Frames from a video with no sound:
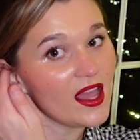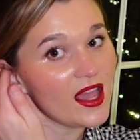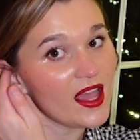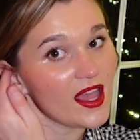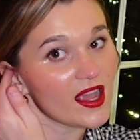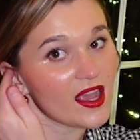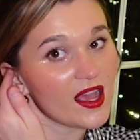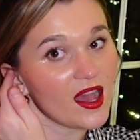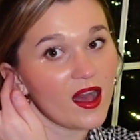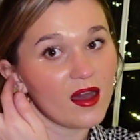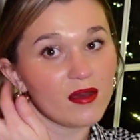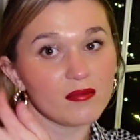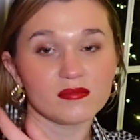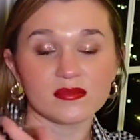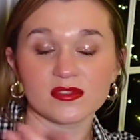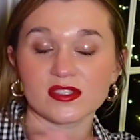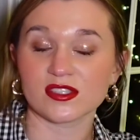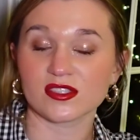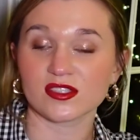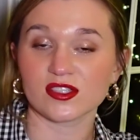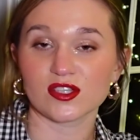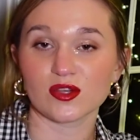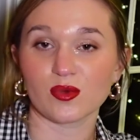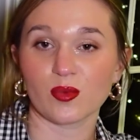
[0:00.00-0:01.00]
it
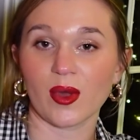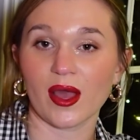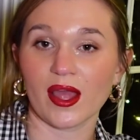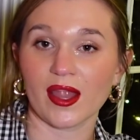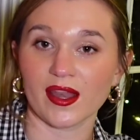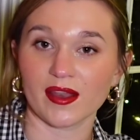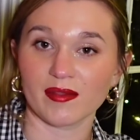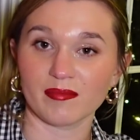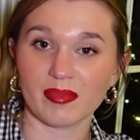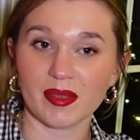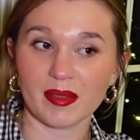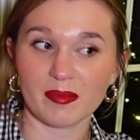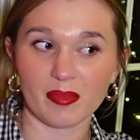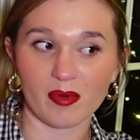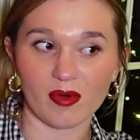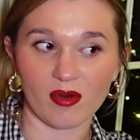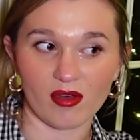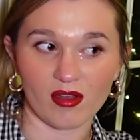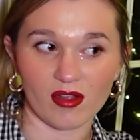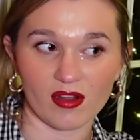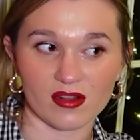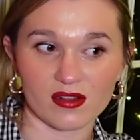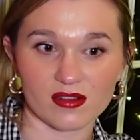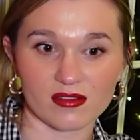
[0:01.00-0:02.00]
comes to when people
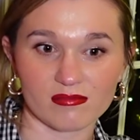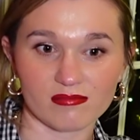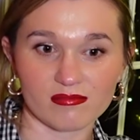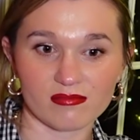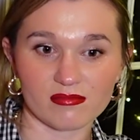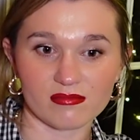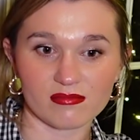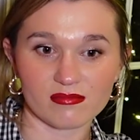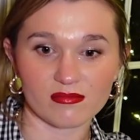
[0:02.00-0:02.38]
are